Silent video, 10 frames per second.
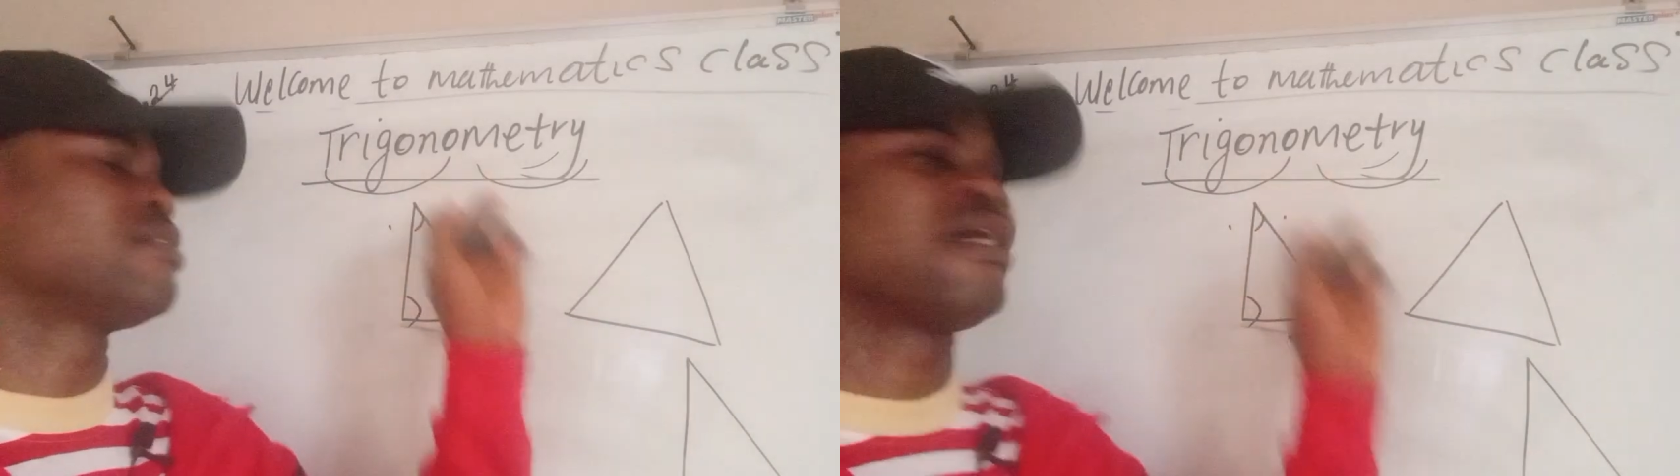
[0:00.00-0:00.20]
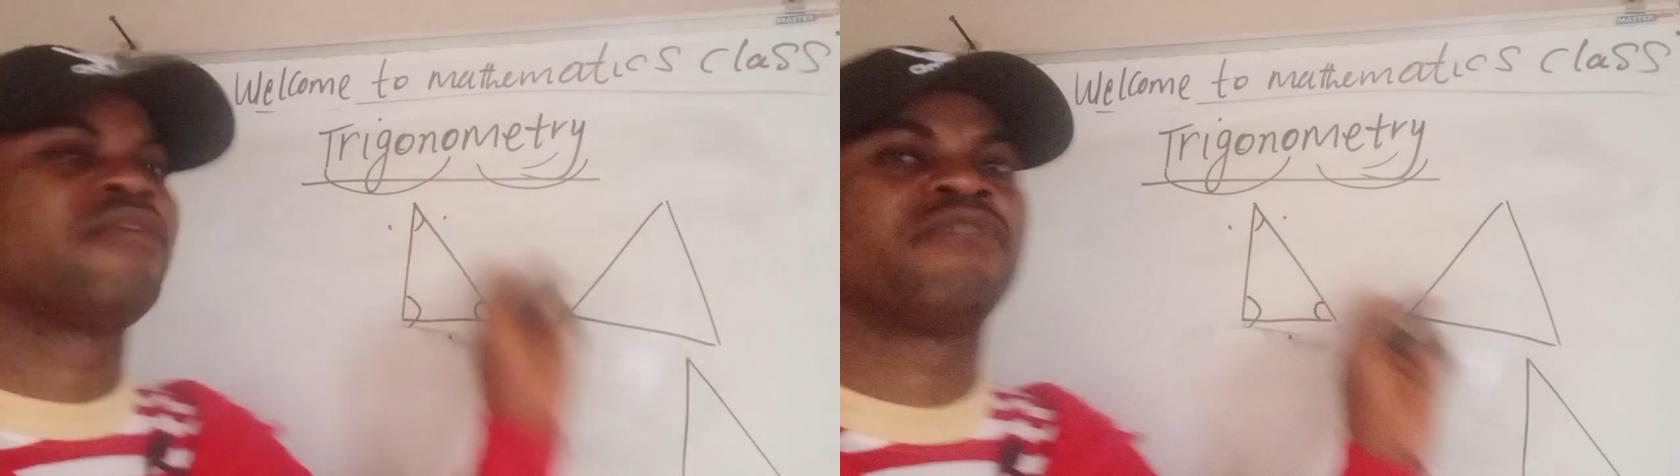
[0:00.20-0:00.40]

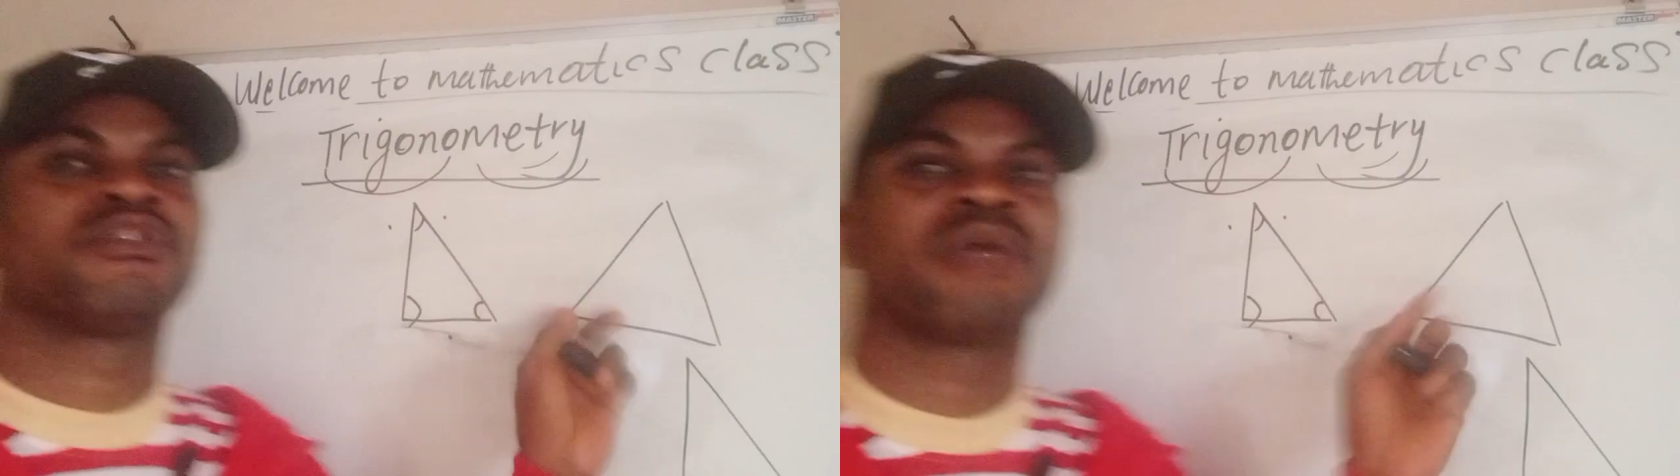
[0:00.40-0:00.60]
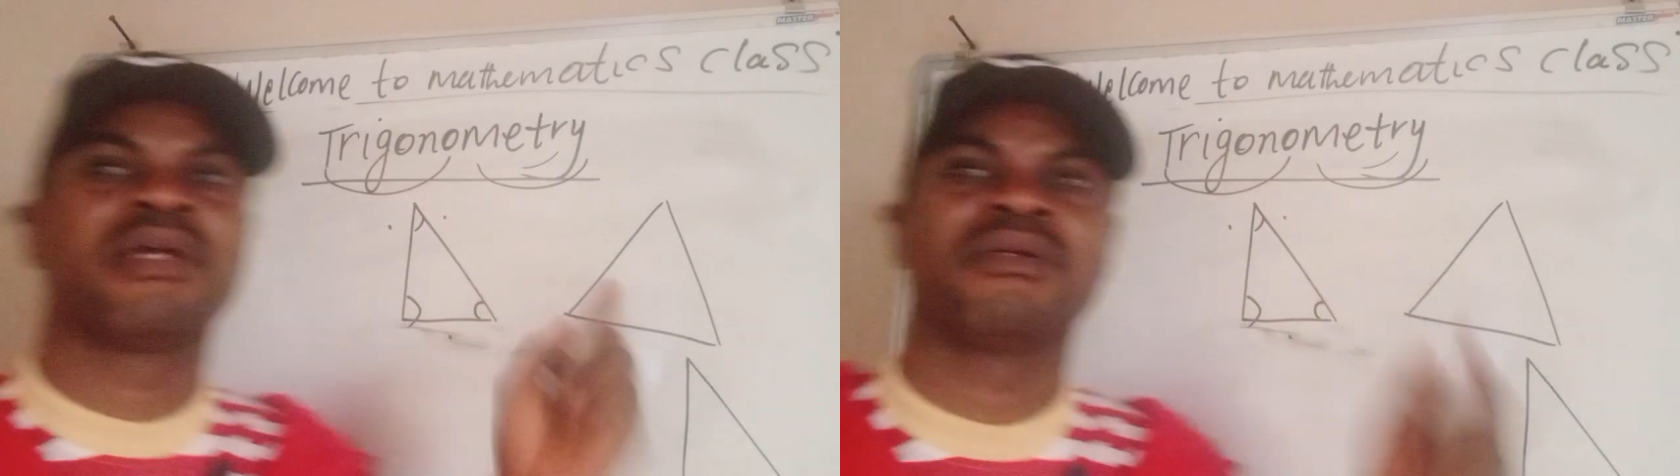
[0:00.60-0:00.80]
side of a
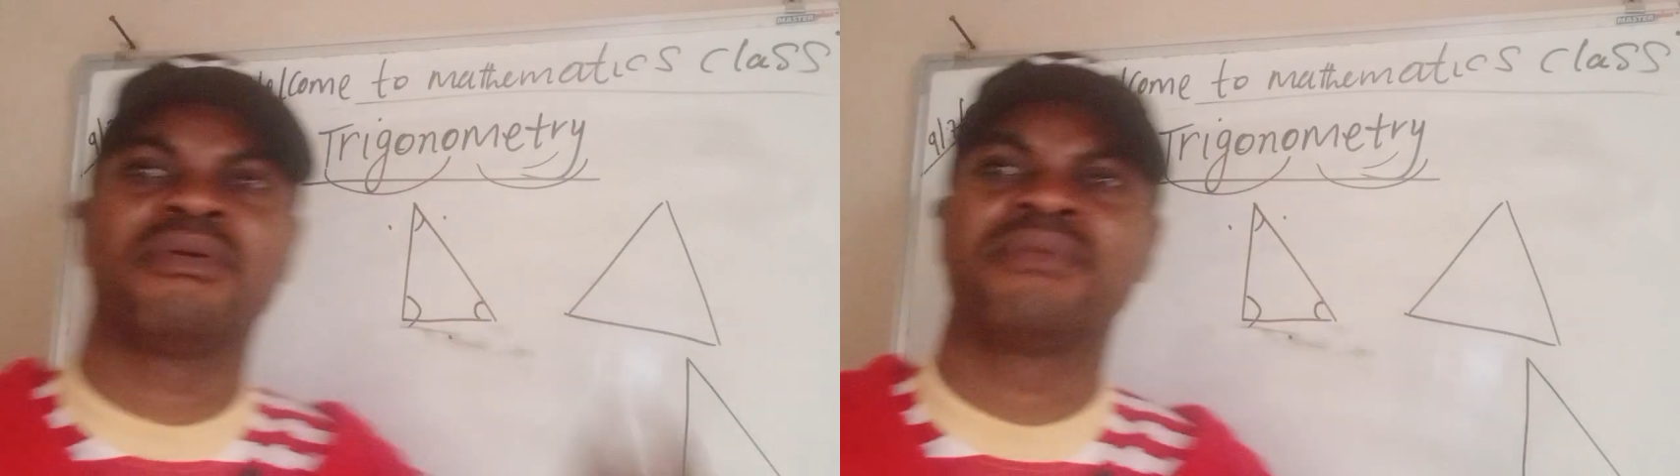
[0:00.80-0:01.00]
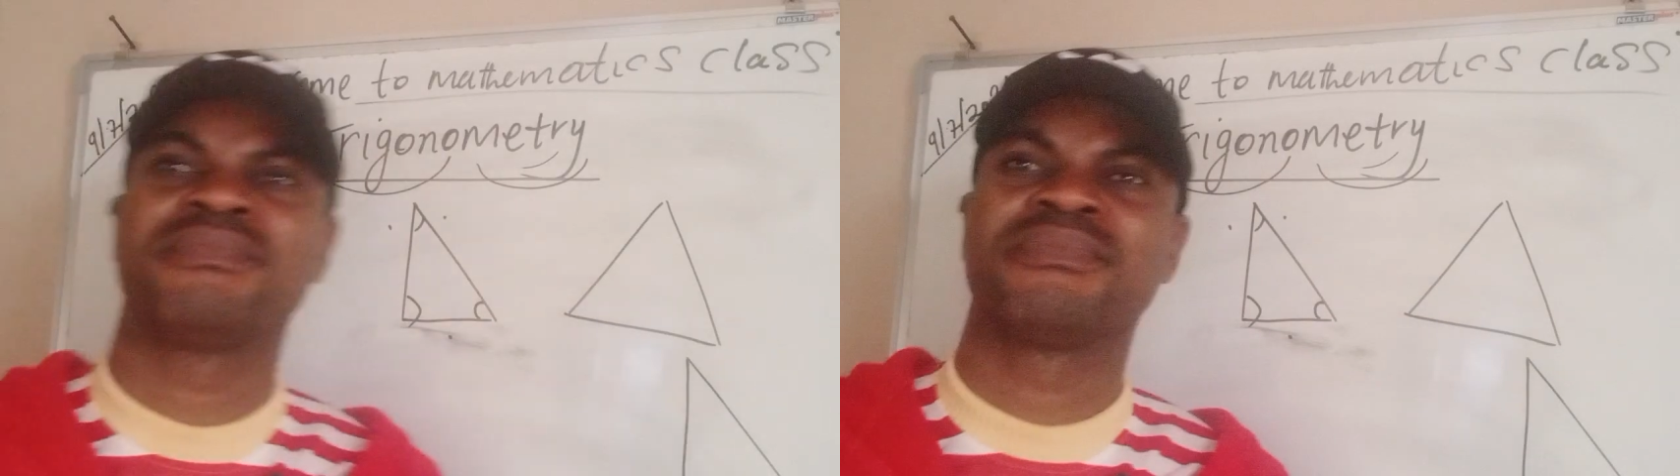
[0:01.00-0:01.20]
triangle